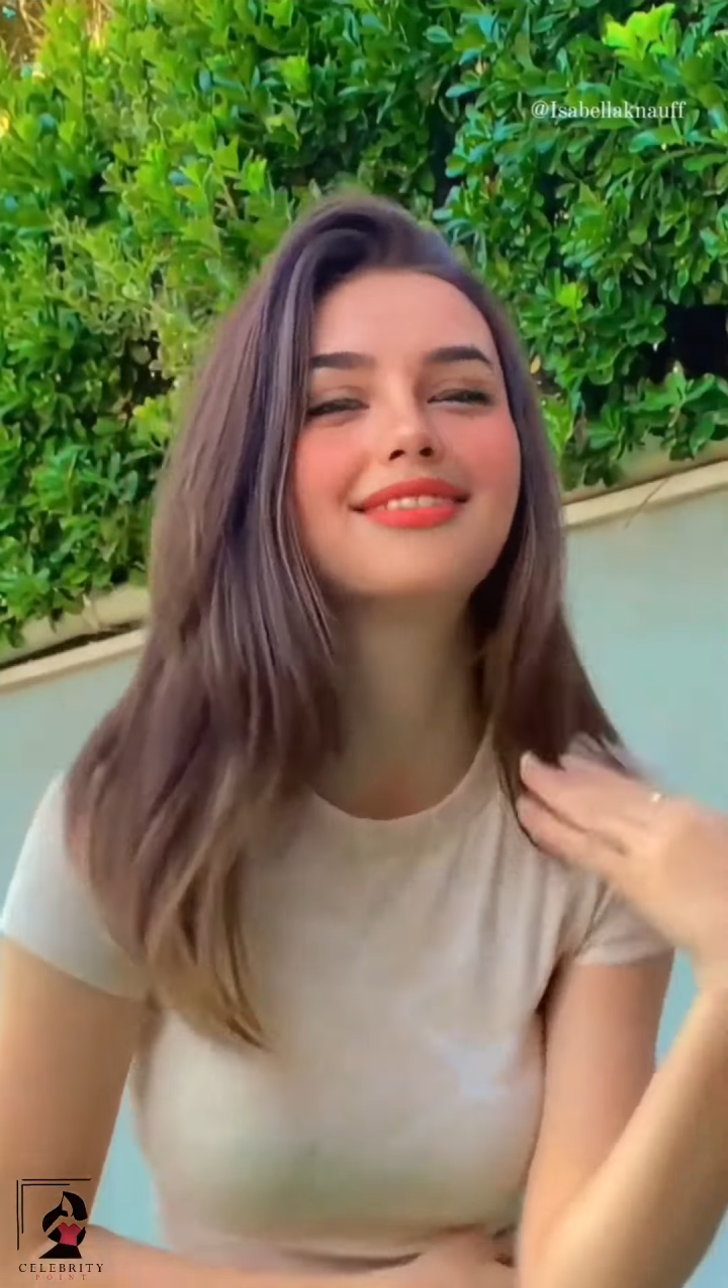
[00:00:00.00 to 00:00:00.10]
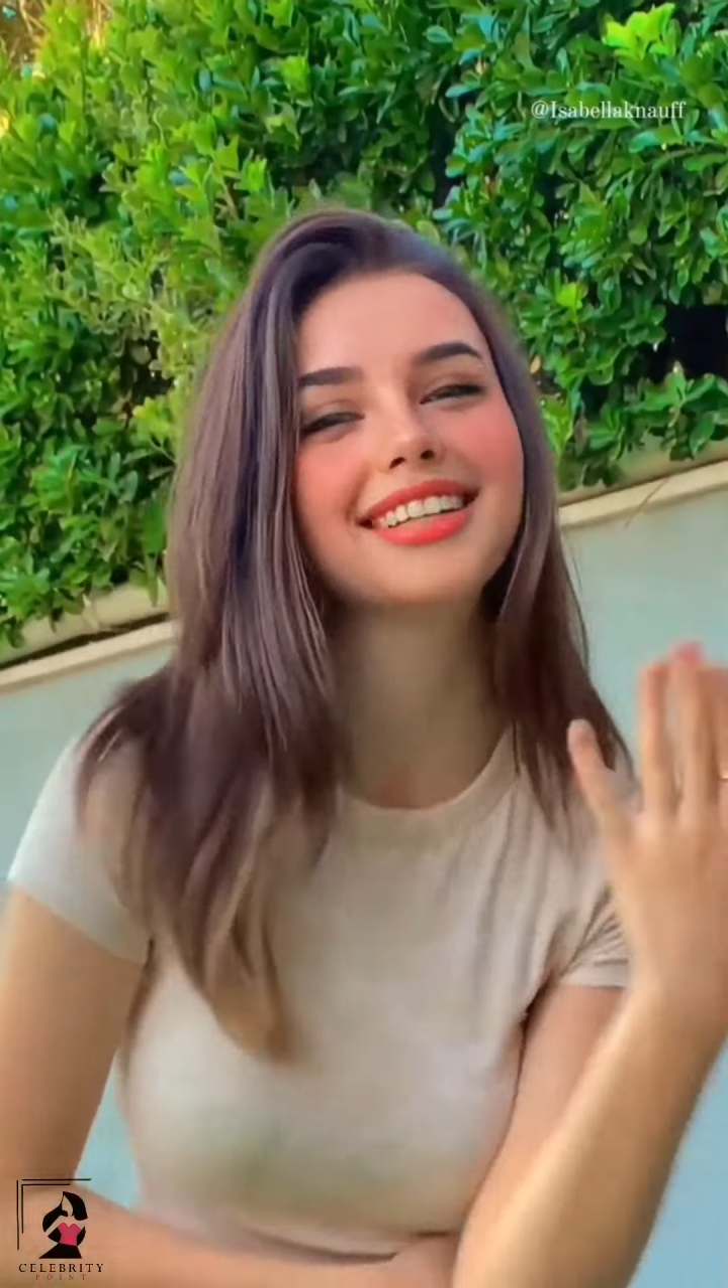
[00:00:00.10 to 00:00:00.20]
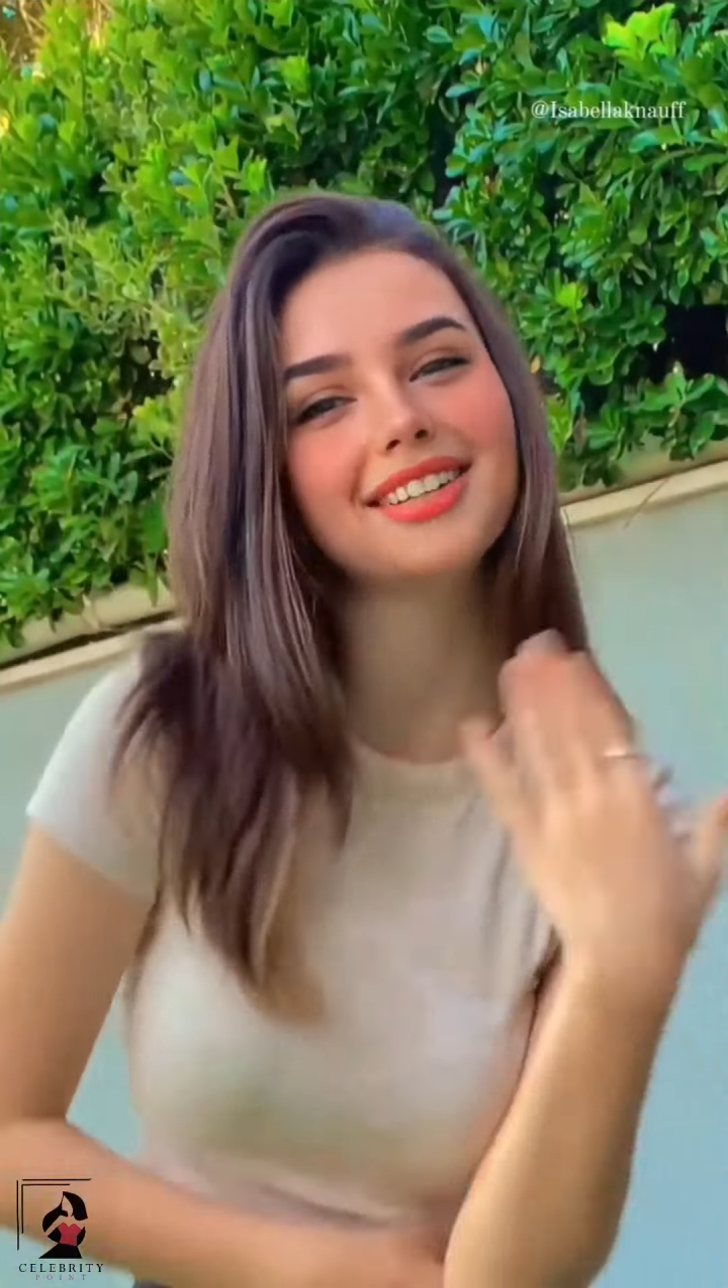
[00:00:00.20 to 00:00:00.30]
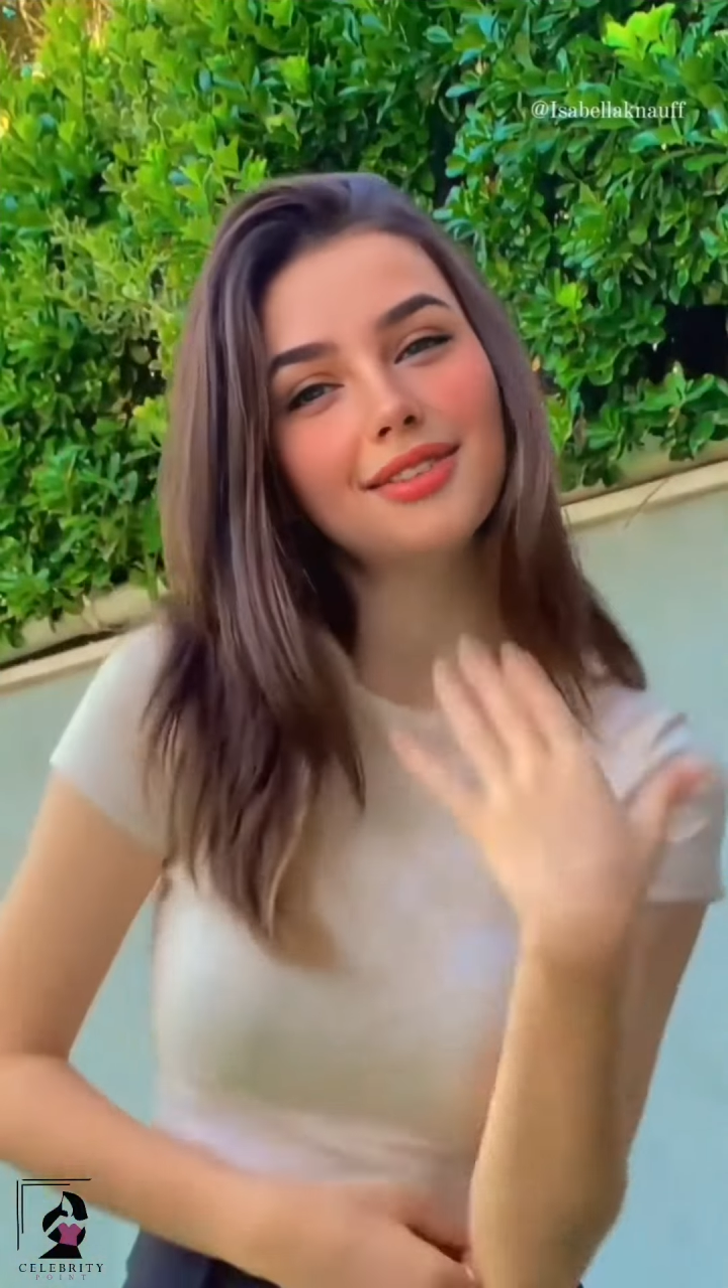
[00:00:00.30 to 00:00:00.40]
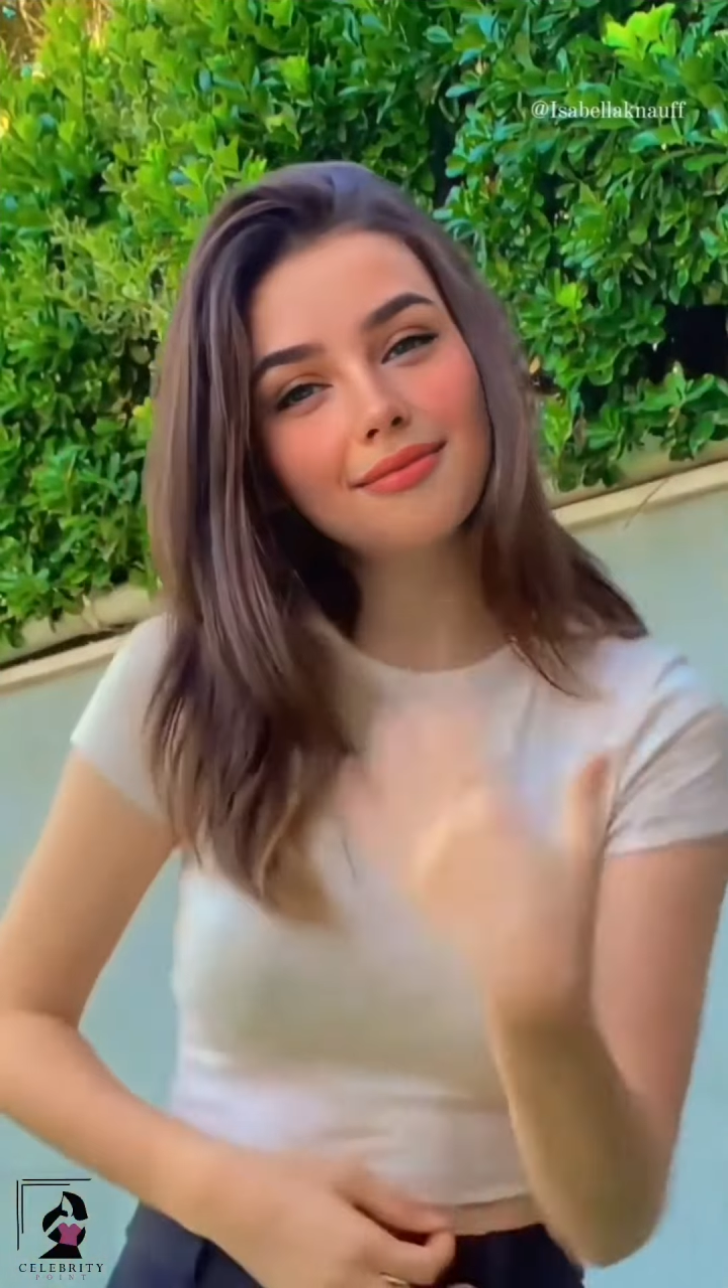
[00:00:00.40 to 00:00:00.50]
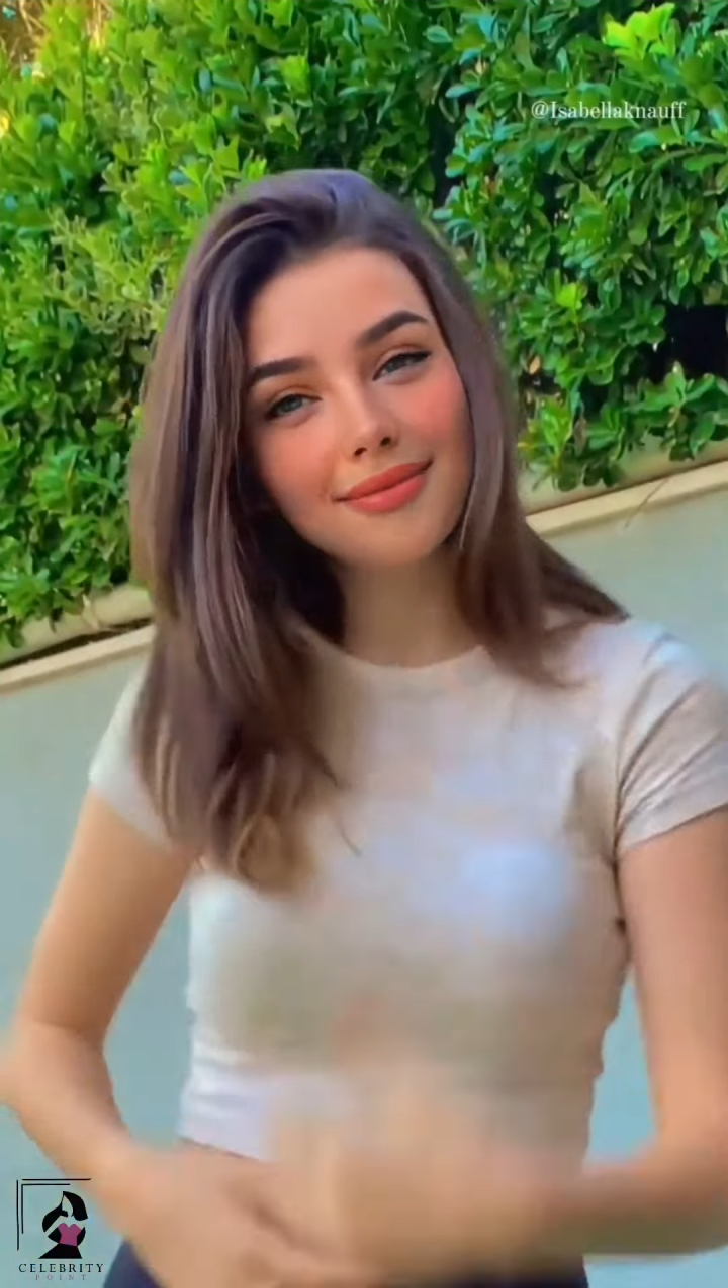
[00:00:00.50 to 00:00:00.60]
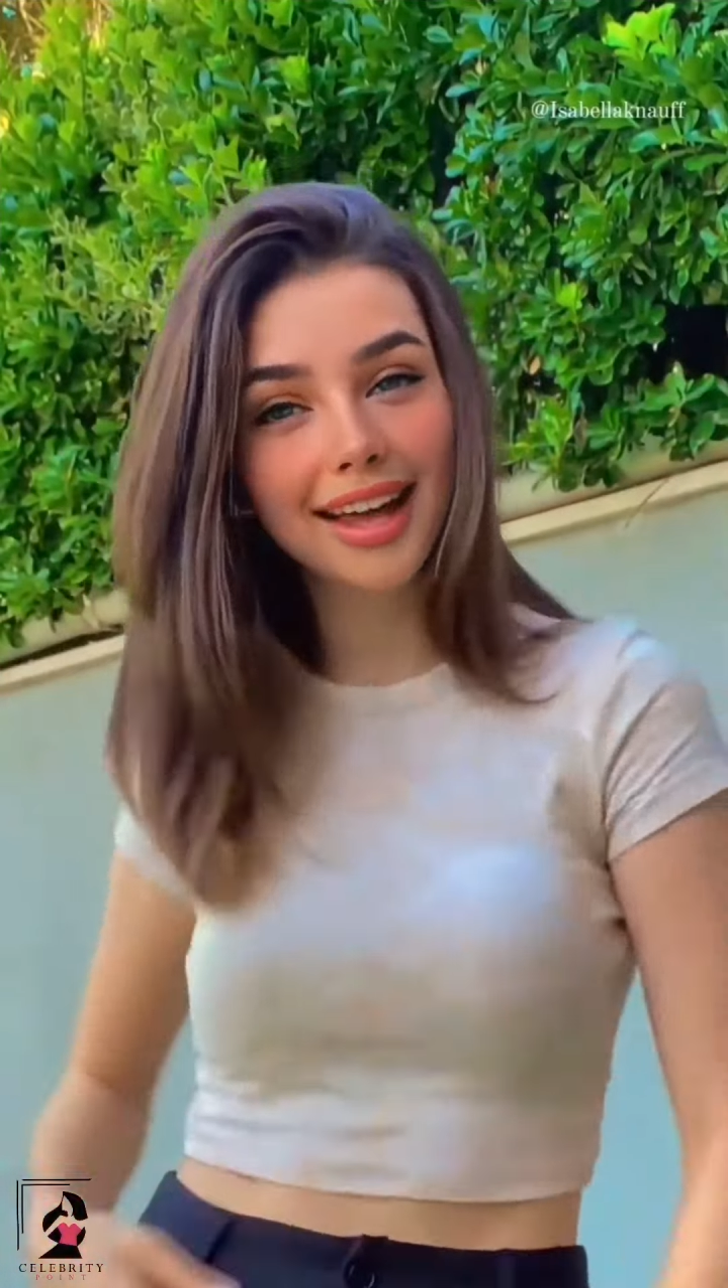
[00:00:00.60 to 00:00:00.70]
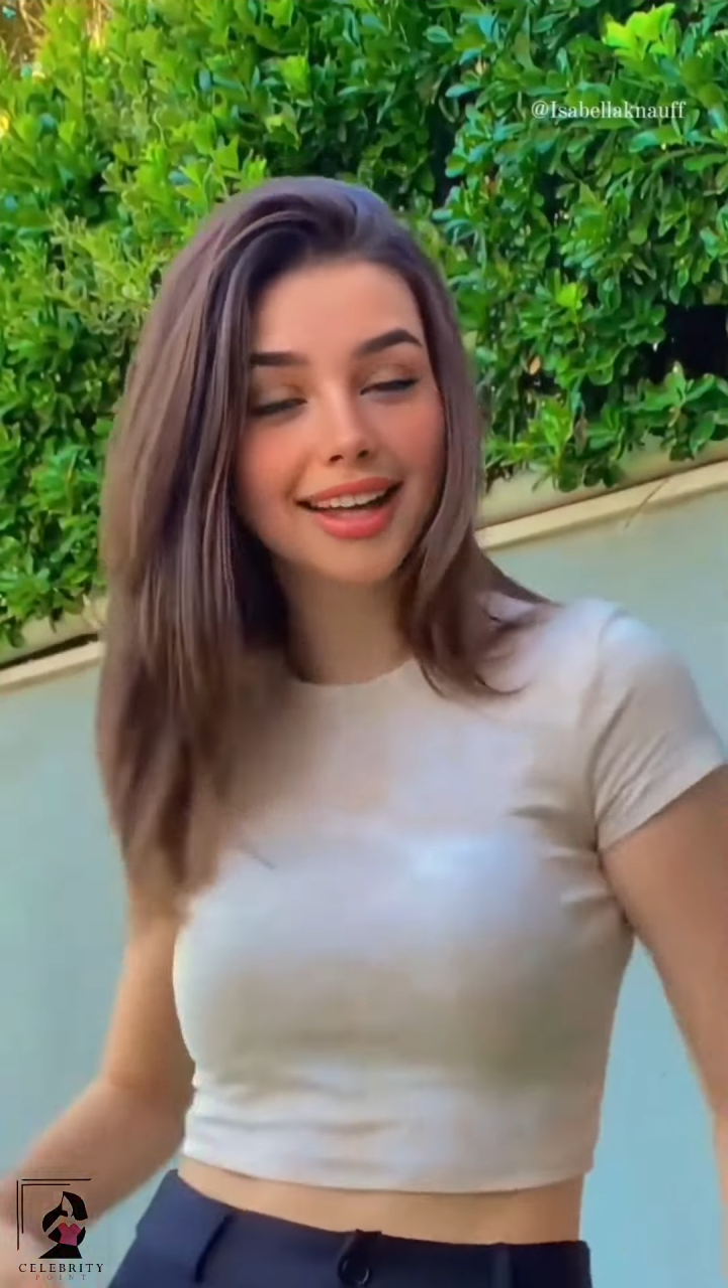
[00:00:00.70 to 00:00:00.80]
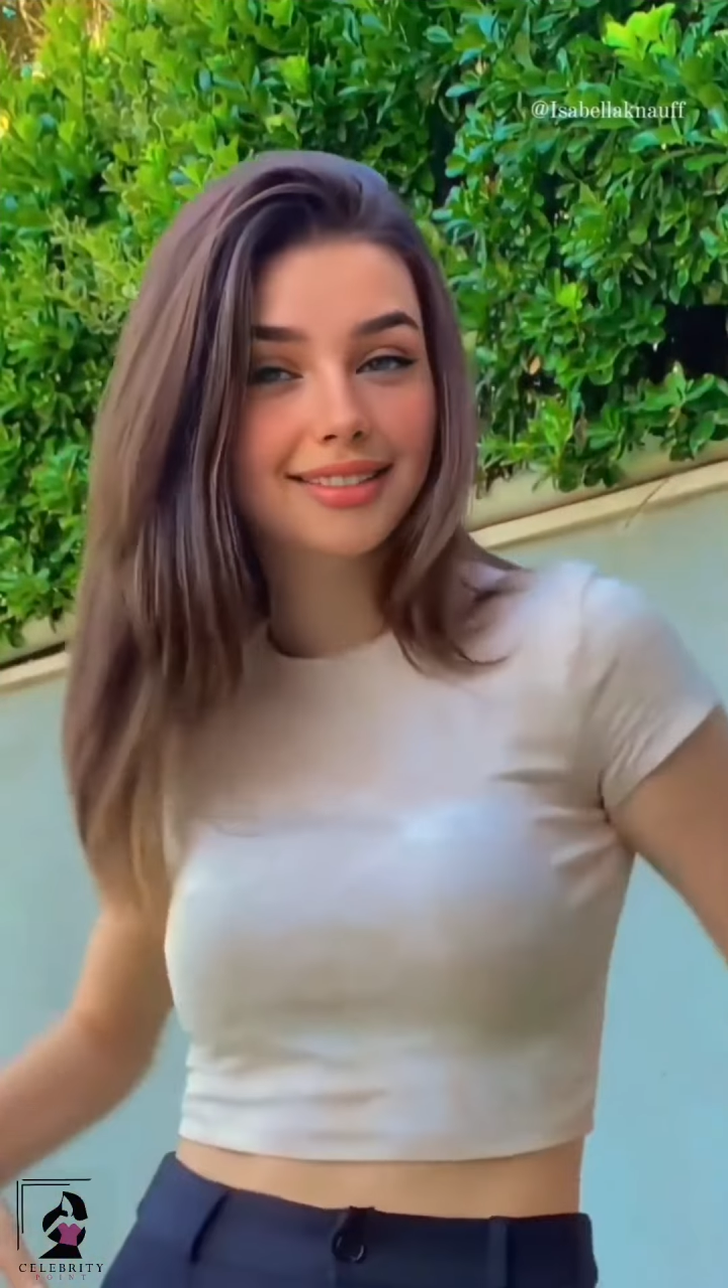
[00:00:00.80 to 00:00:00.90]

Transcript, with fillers: you can be her